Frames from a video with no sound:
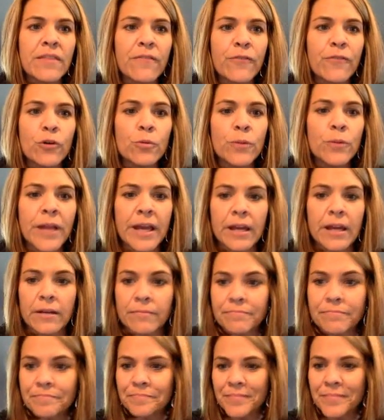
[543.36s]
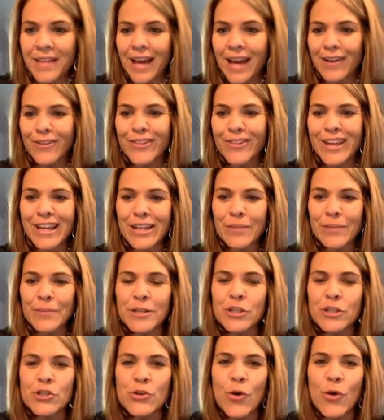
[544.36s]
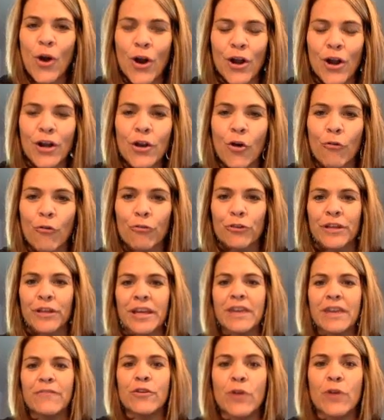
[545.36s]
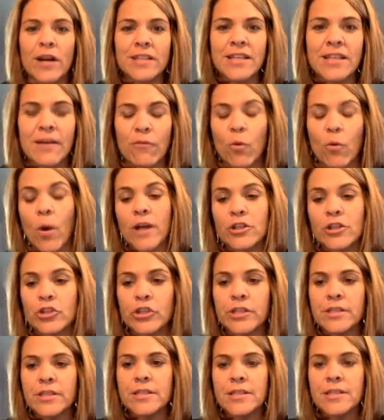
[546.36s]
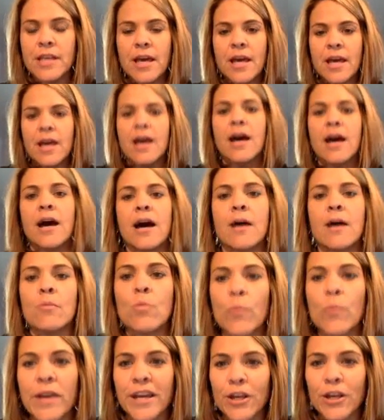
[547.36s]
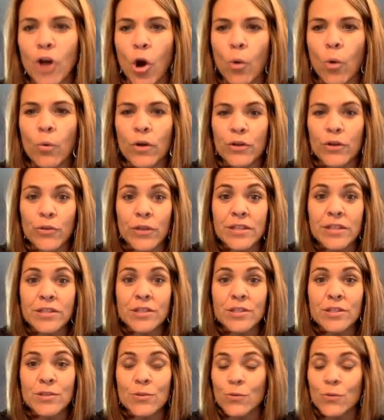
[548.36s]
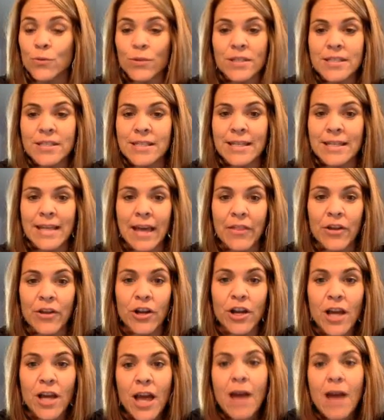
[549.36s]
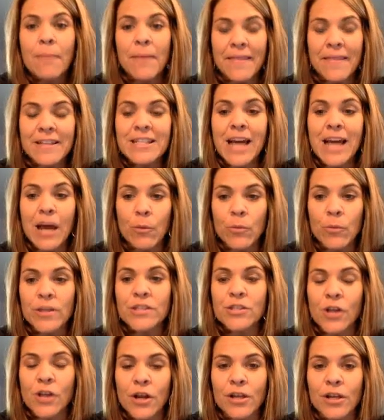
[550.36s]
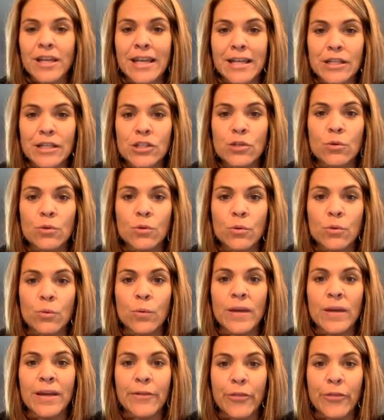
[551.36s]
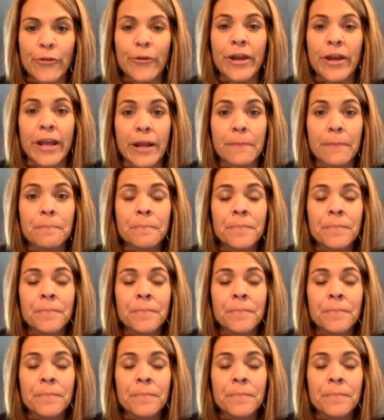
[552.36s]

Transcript: food plan, I don't think it'll be too hard. Hopefully, if you guys have questions, we can all work through this together. By the time we start getting to week 3,